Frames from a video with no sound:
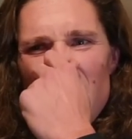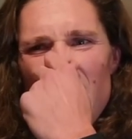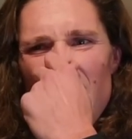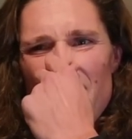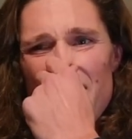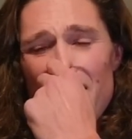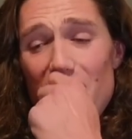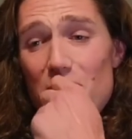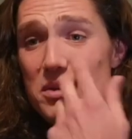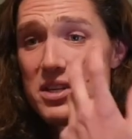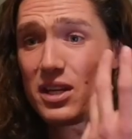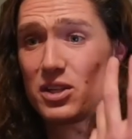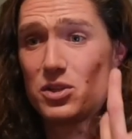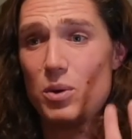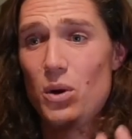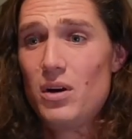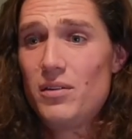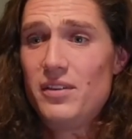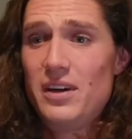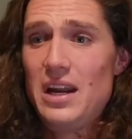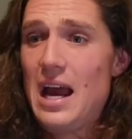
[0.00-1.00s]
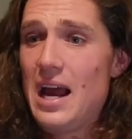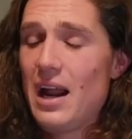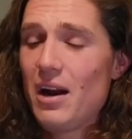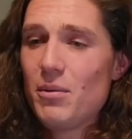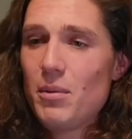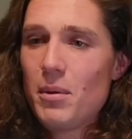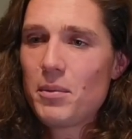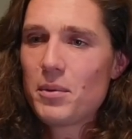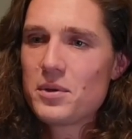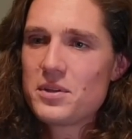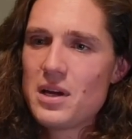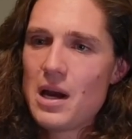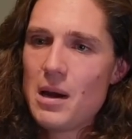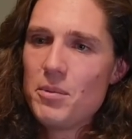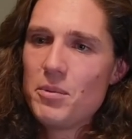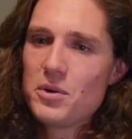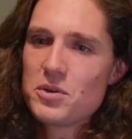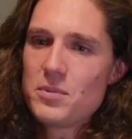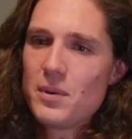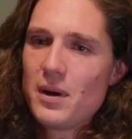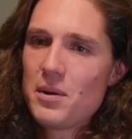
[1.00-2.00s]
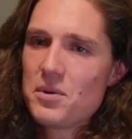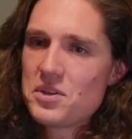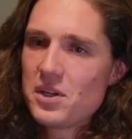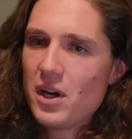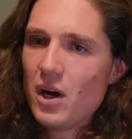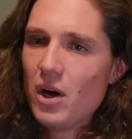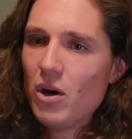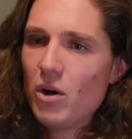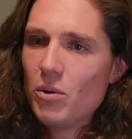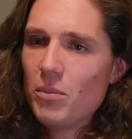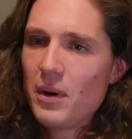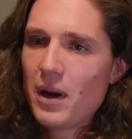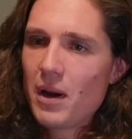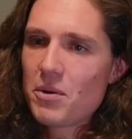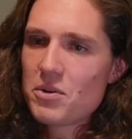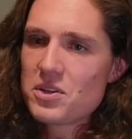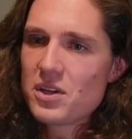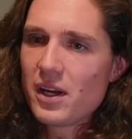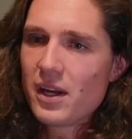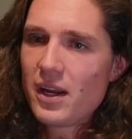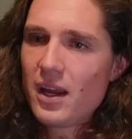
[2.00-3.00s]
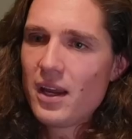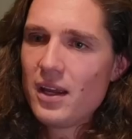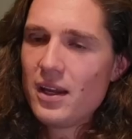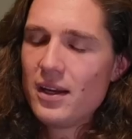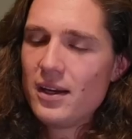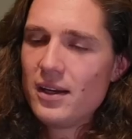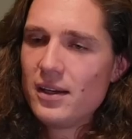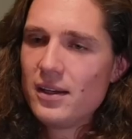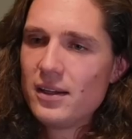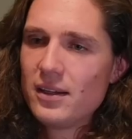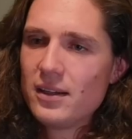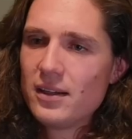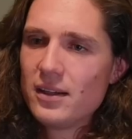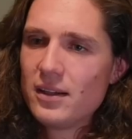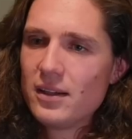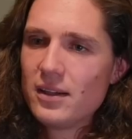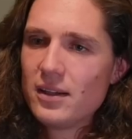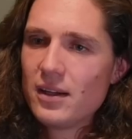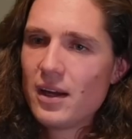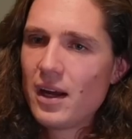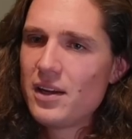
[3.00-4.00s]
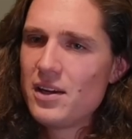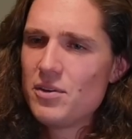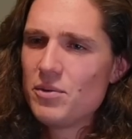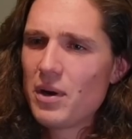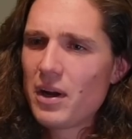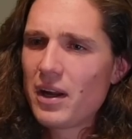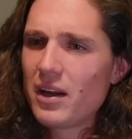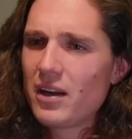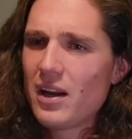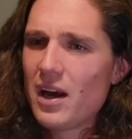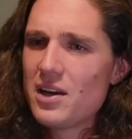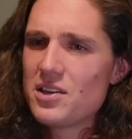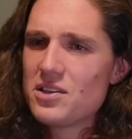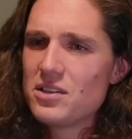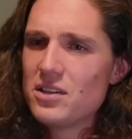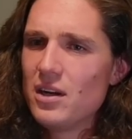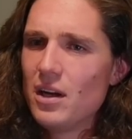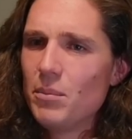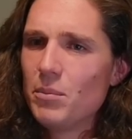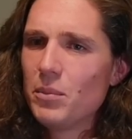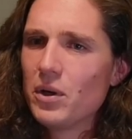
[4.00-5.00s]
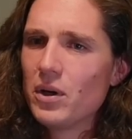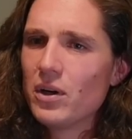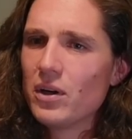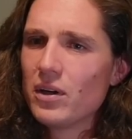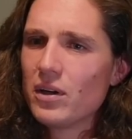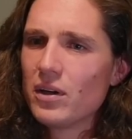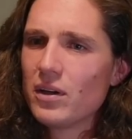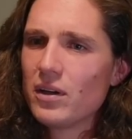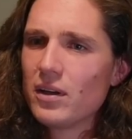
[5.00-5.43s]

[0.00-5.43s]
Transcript: I think it was like twelve at night. I don't remember what time it was, but I was at home and I was like, I didn't recognize the number,